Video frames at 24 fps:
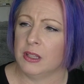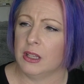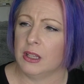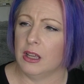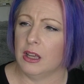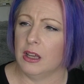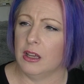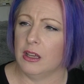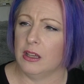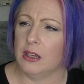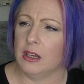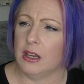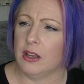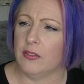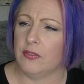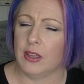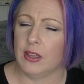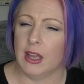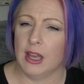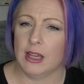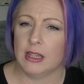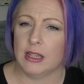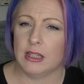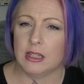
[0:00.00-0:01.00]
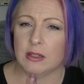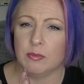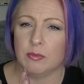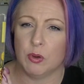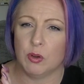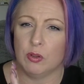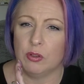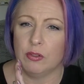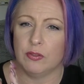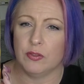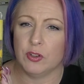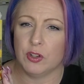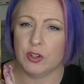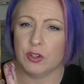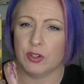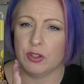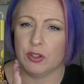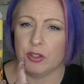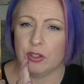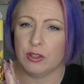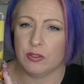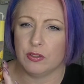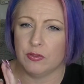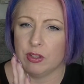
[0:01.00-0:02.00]
And if they had smaller
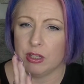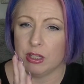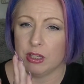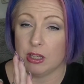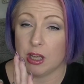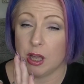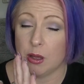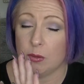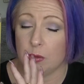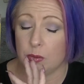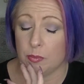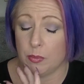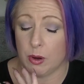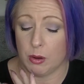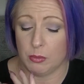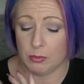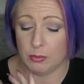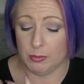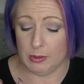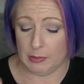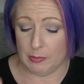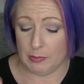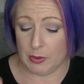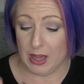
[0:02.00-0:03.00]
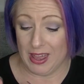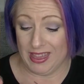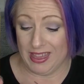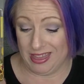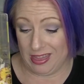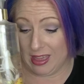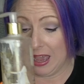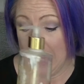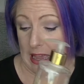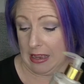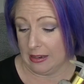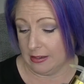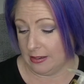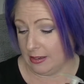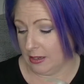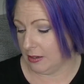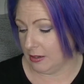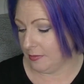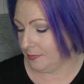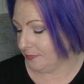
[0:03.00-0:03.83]
versions of this, I would probably buy that.